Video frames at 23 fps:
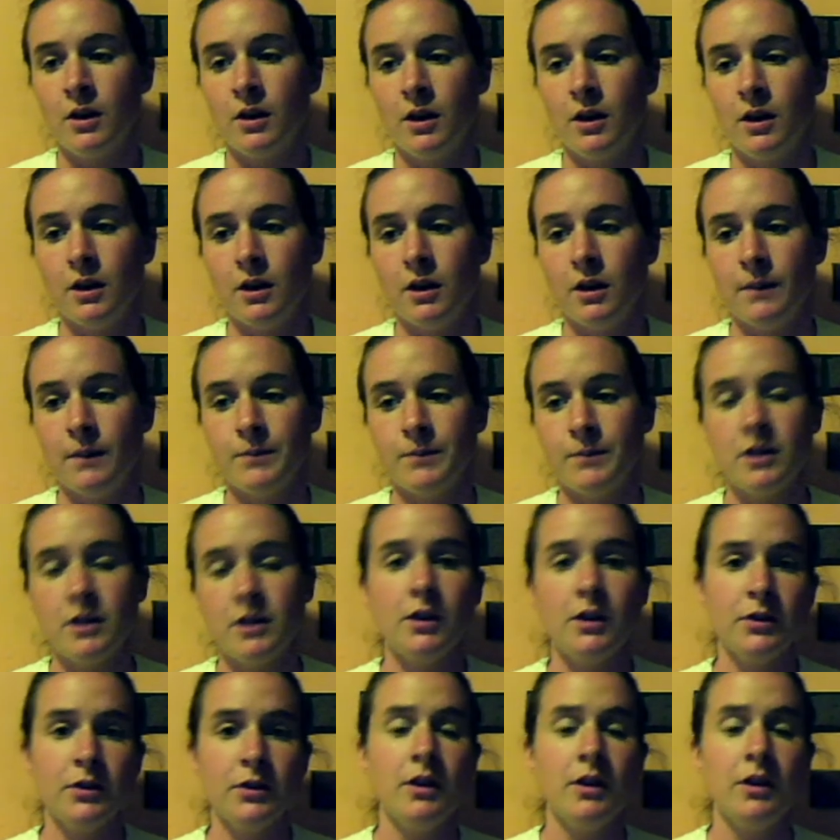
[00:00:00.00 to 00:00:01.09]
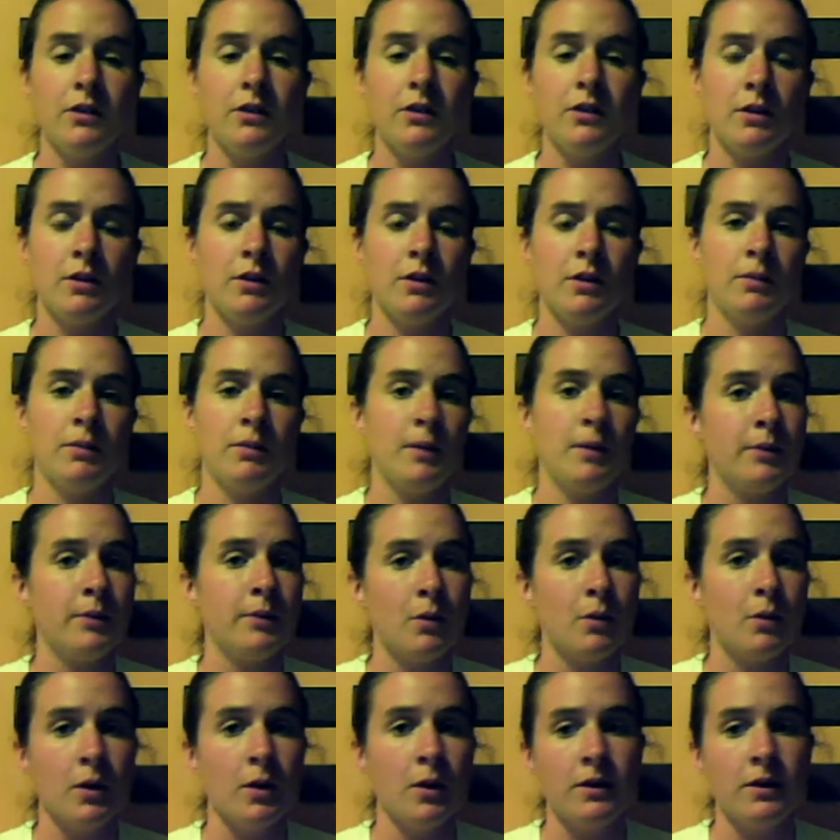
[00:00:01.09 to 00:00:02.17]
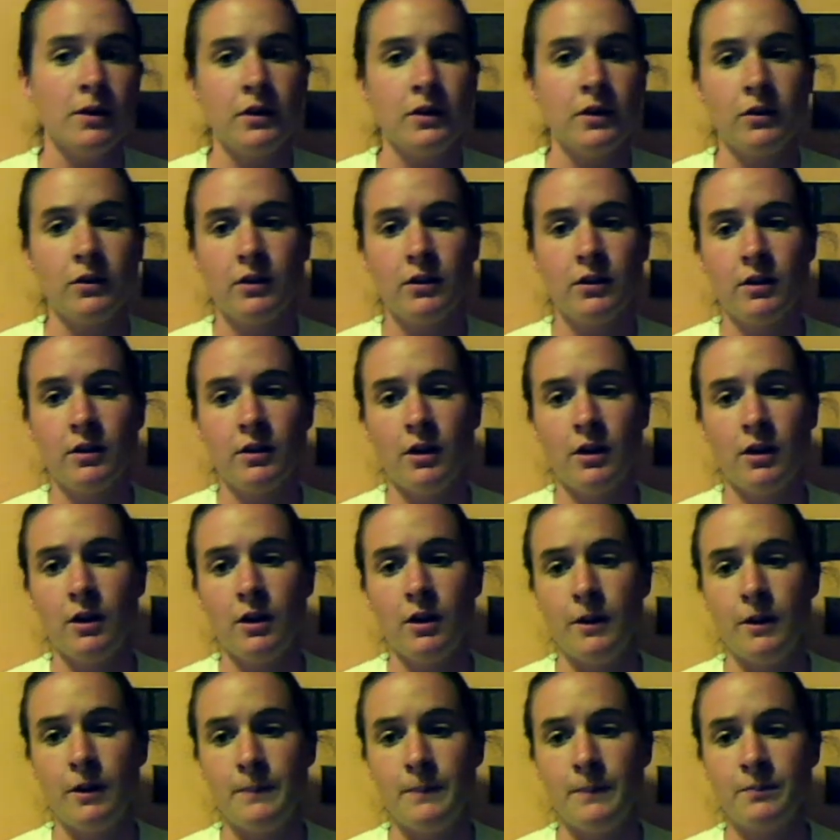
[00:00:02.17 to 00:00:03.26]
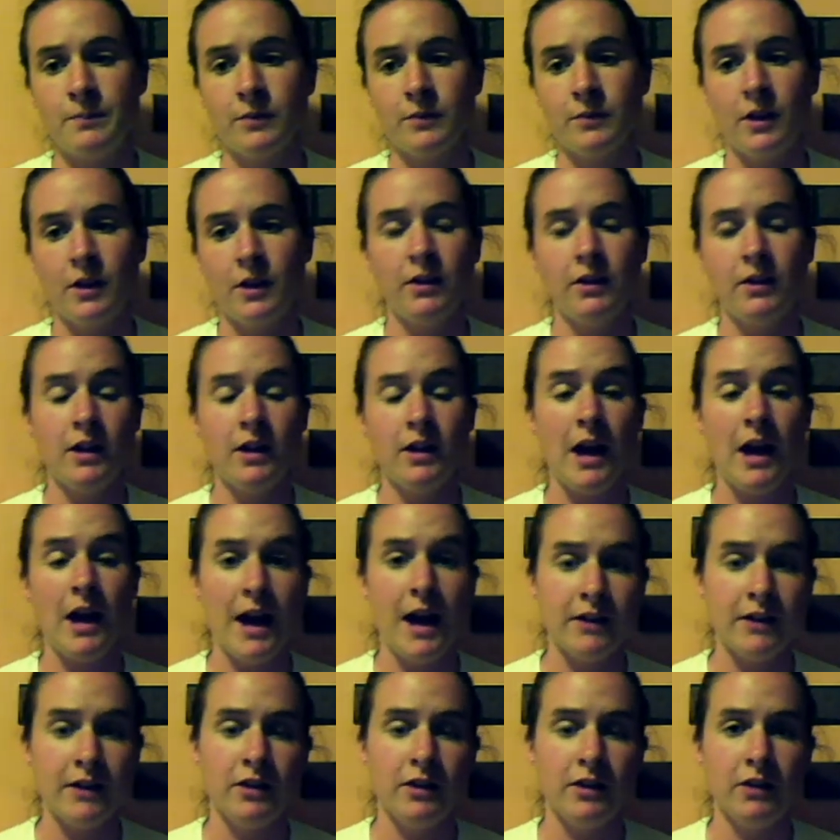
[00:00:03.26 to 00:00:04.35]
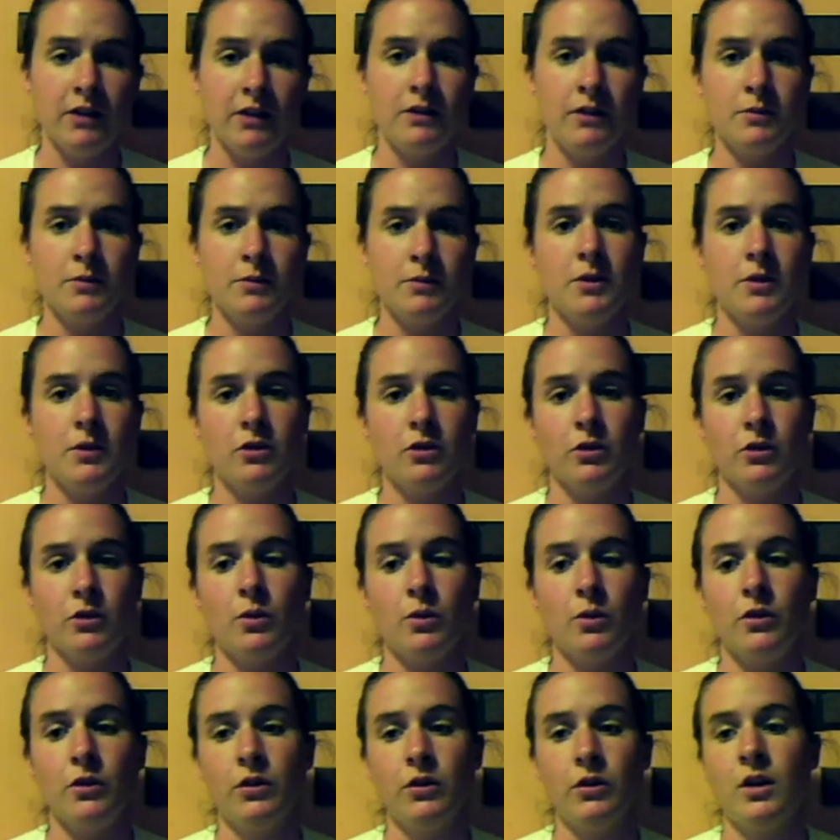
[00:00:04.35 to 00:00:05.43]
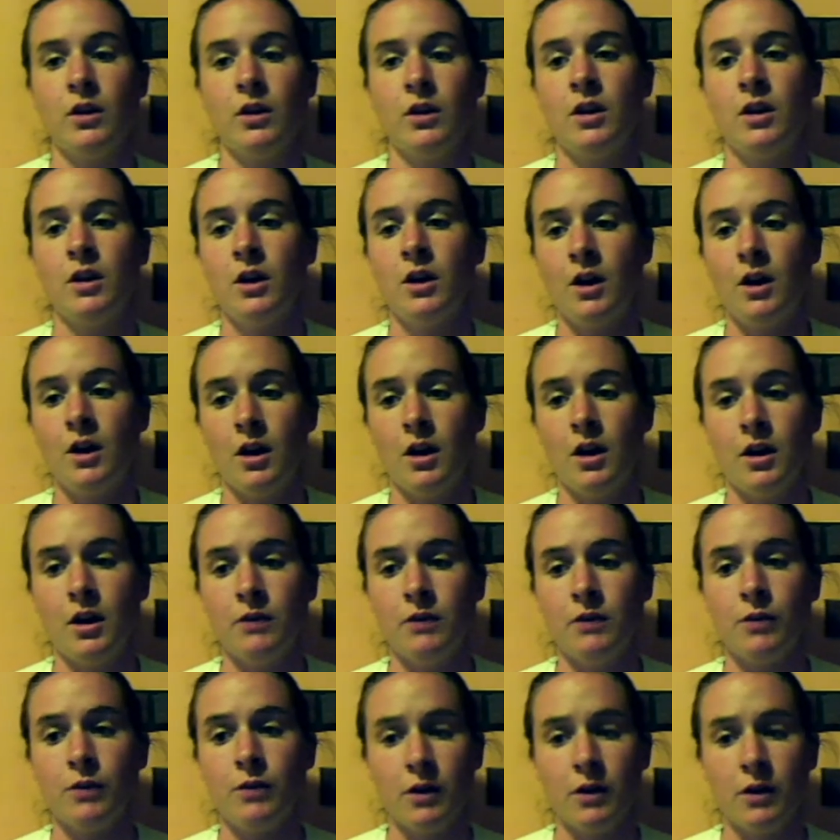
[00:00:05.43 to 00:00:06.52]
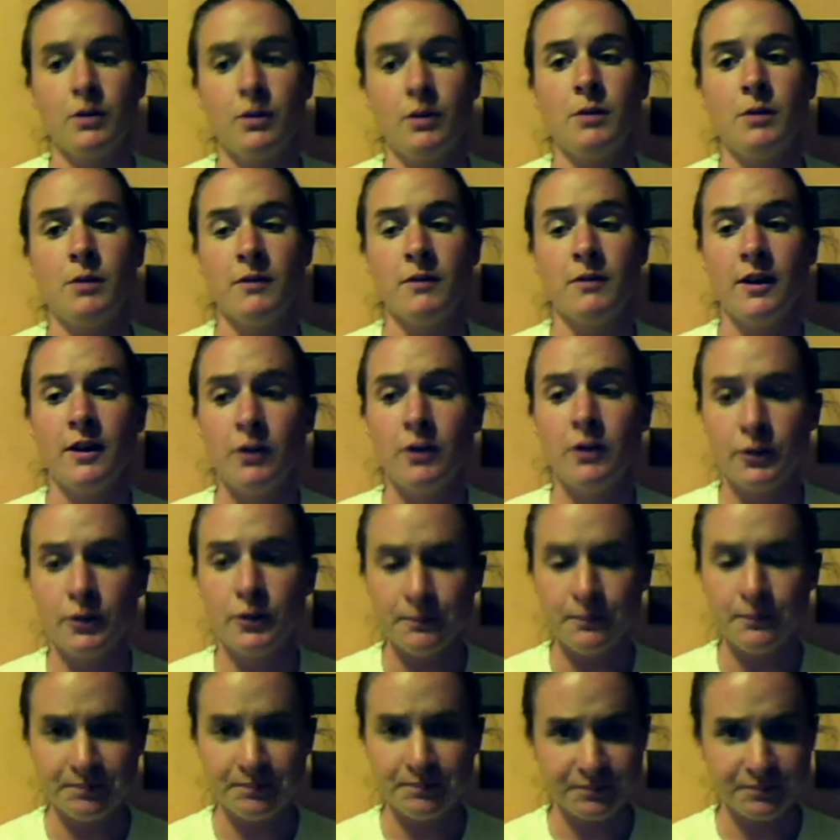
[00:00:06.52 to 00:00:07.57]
um, and it also does increase public awareness um, as a, acting as an information source uh, for healthcare providers.